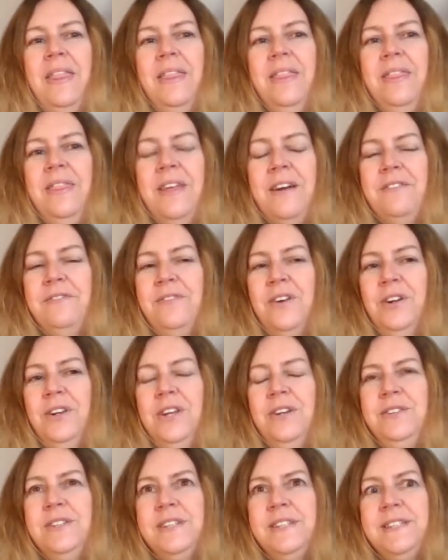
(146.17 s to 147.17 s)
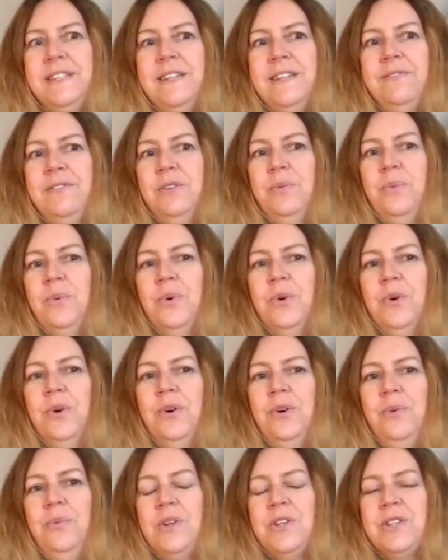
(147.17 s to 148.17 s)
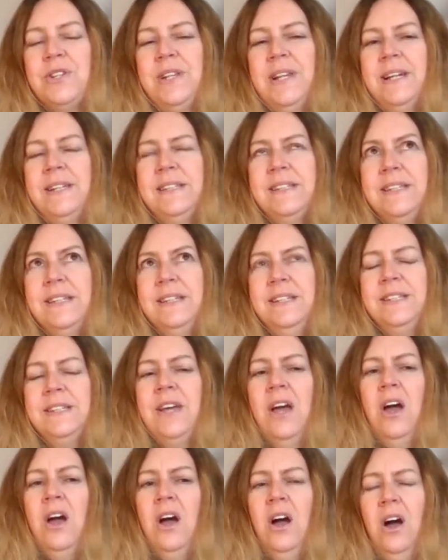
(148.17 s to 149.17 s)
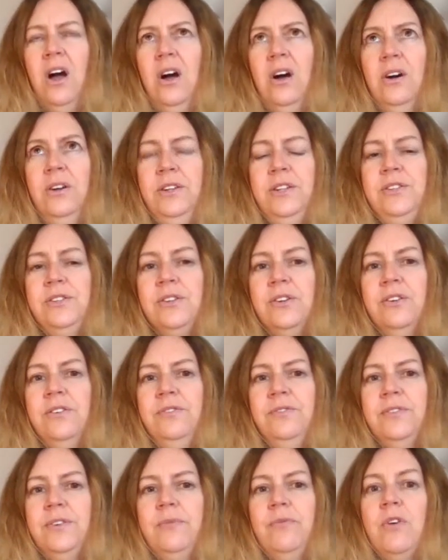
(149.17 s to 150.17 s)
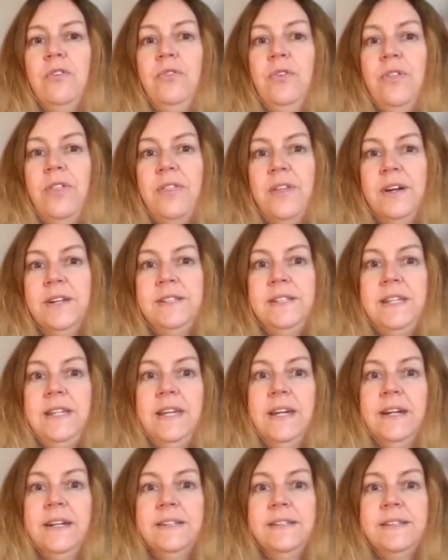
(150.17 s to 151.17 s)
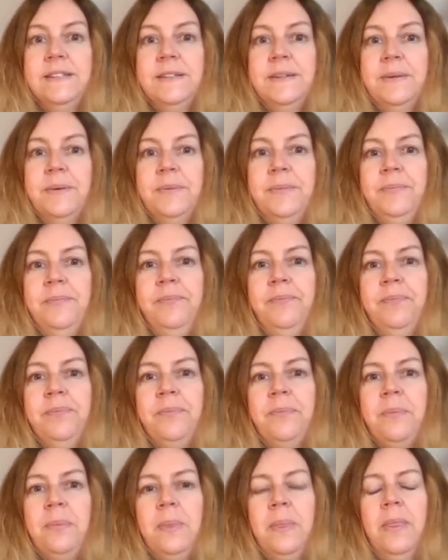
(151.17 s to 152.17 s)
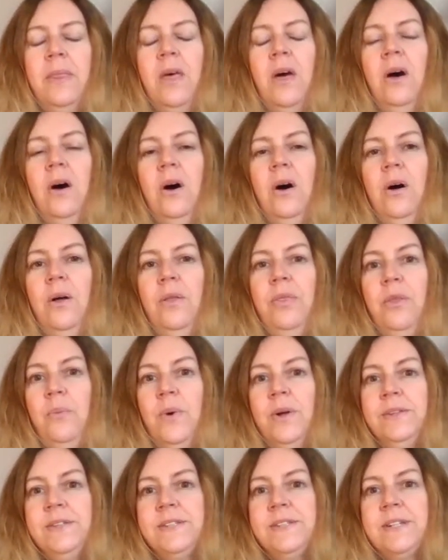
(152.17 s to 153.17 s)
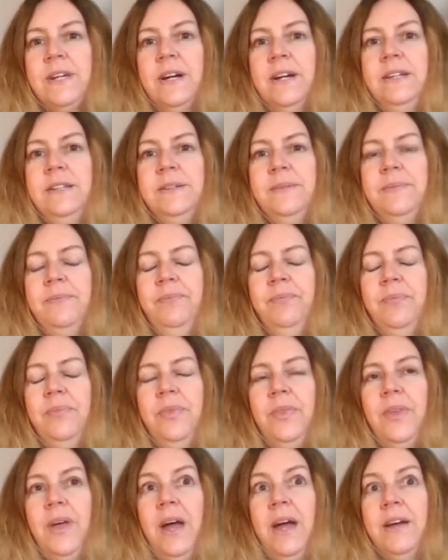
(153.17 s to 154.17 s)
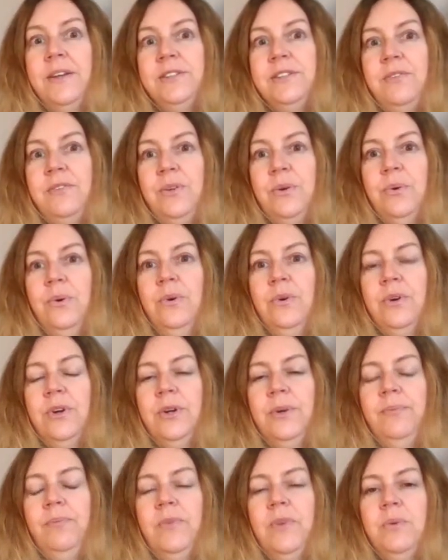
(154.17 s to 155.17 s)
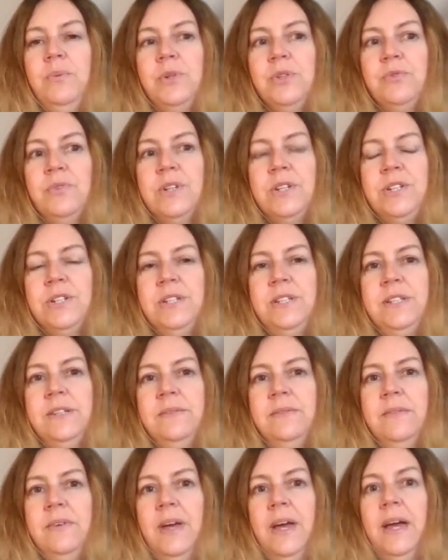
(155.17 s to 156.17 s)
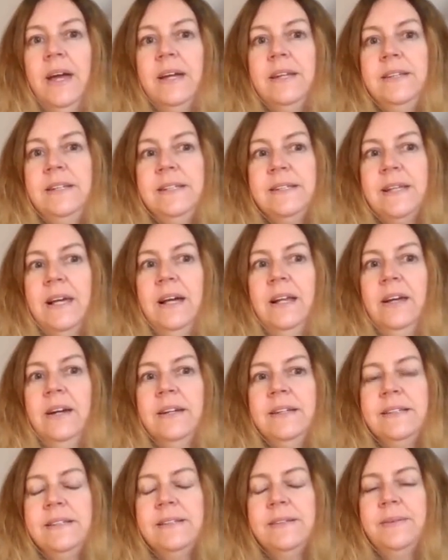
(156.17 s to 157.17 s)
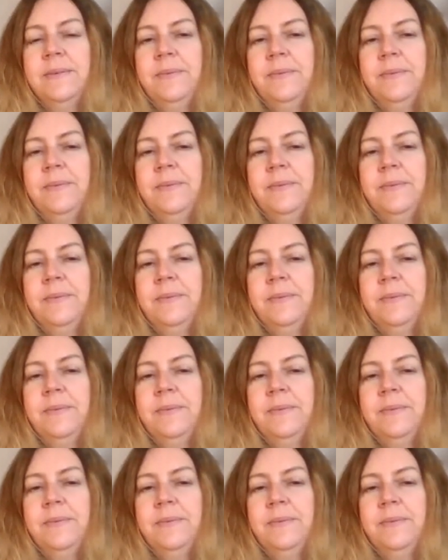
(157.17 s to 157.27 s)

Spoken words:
There followed a civil war which lasted on and off for 30 years. On the one side, the House of York was Richard and his allies.